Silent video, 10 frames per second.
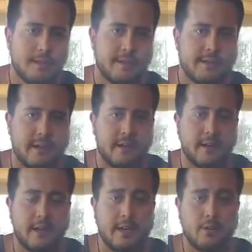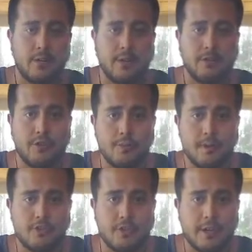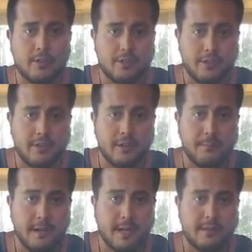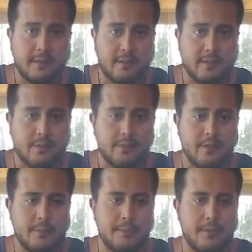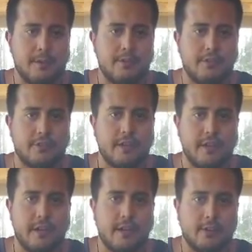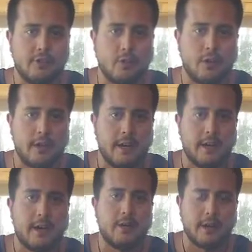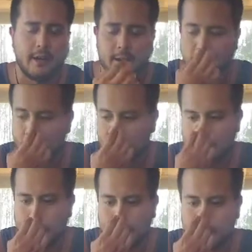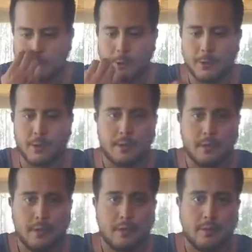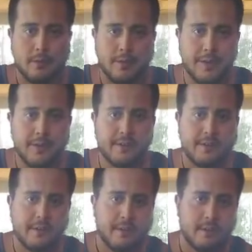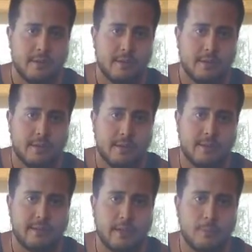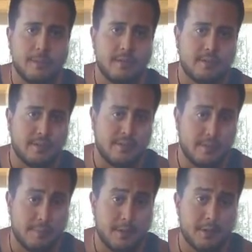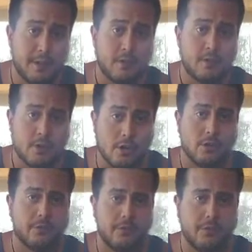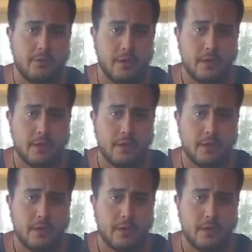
it's kind of like when too much electricity passes through something, it's just kind of like shorten it out kind of. So this is helping to stimulate your nerves,